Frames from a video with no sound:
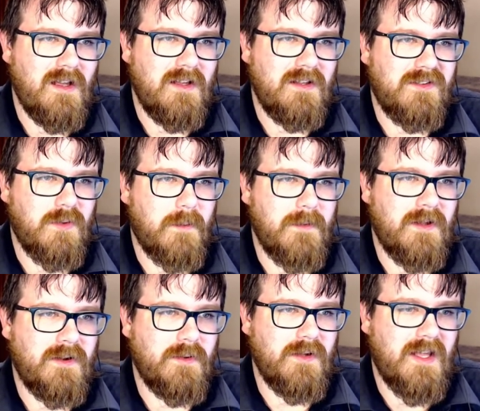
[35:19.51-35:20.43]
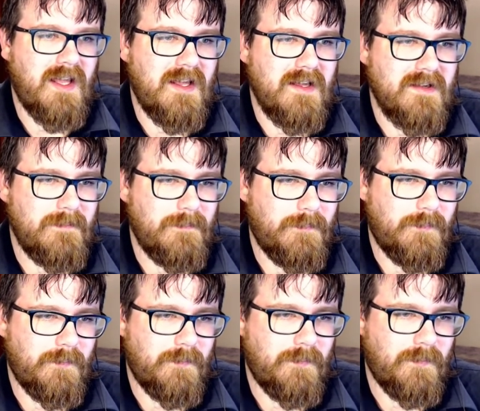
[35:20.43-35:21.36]
So what I'm doing here
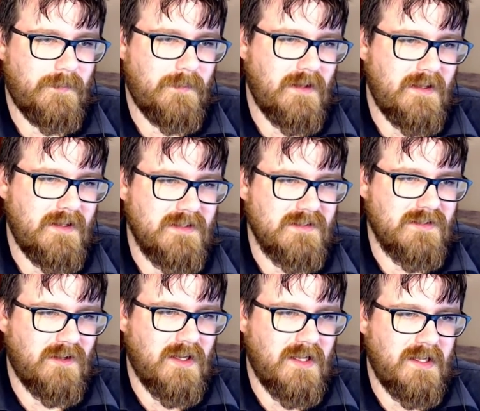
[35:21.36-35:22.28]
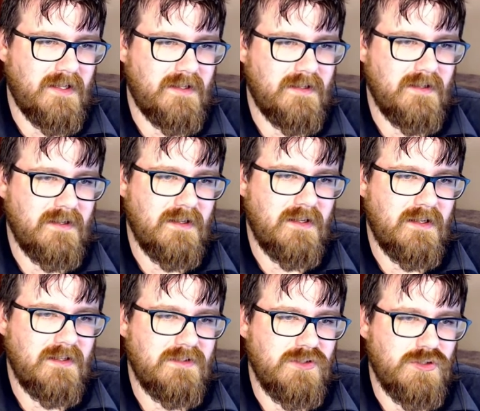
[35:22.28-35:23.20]
is I
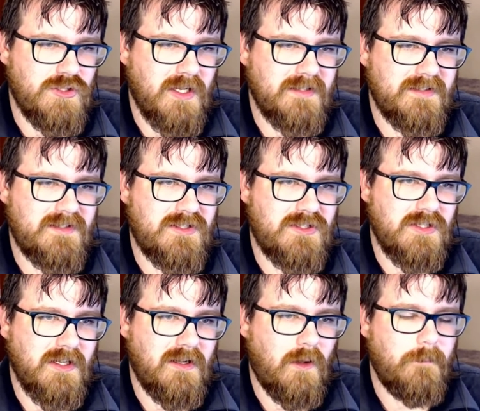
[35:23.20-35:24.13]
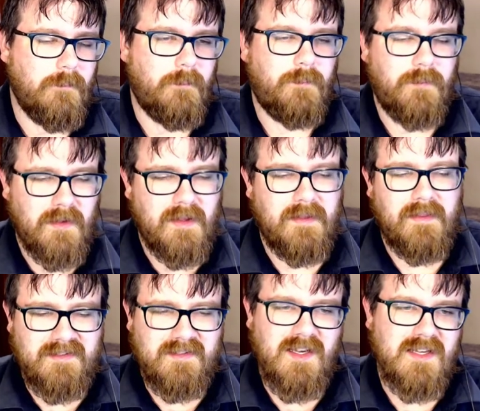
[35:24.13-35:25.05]
just I'm in
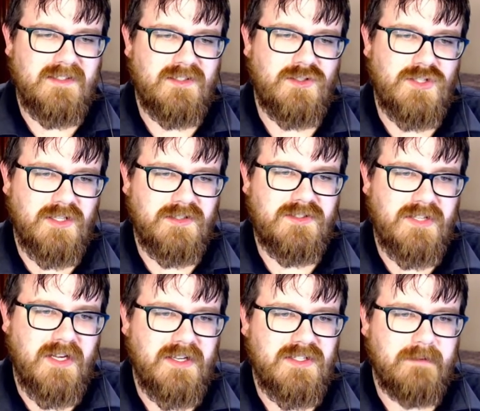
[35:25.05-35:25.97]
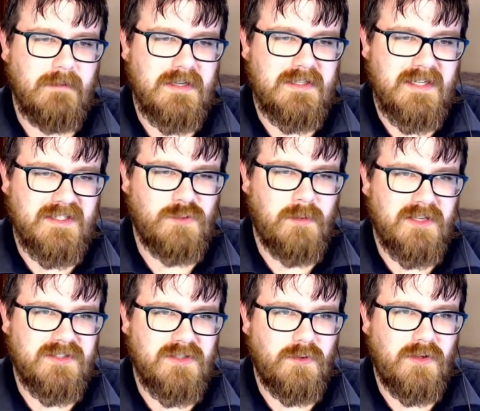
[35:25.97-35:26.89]
this case just changing my text
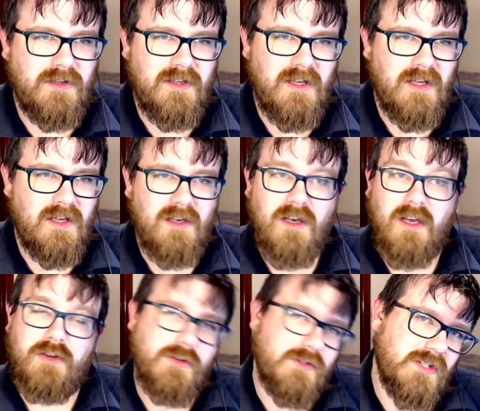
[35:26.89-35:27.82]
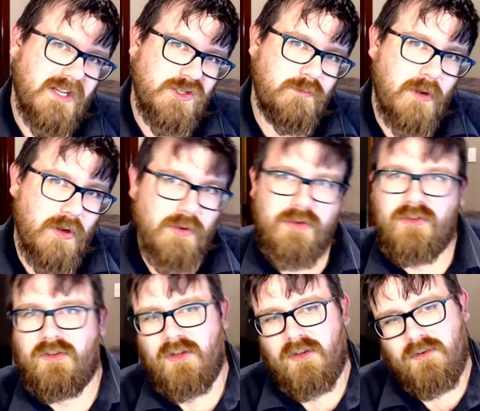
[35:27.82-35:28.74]
placeholder I could change both.
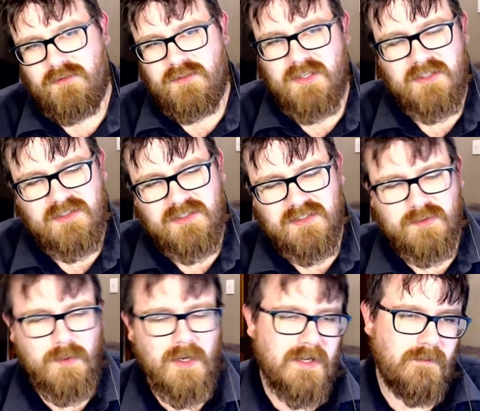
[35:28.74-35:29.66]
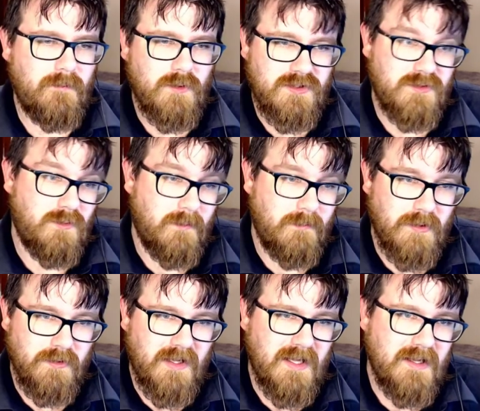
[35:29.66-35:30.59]
I could change just one, which is what I'm
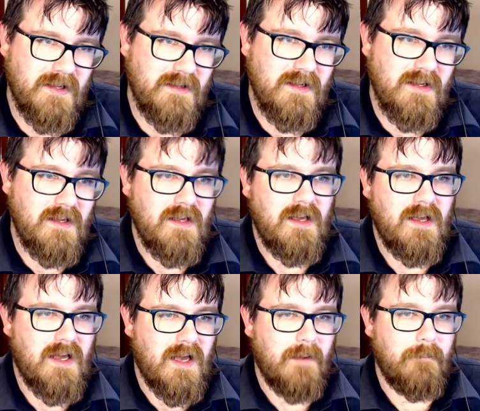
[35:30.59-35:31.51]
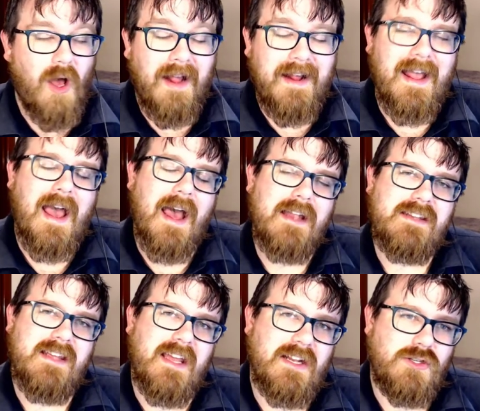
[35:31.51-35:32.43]
doing here. Um, I
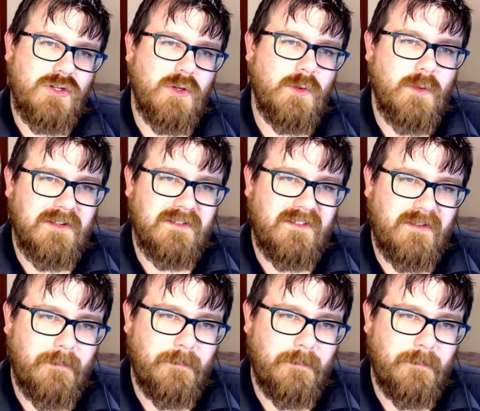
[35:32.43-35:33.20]
can't add new ones.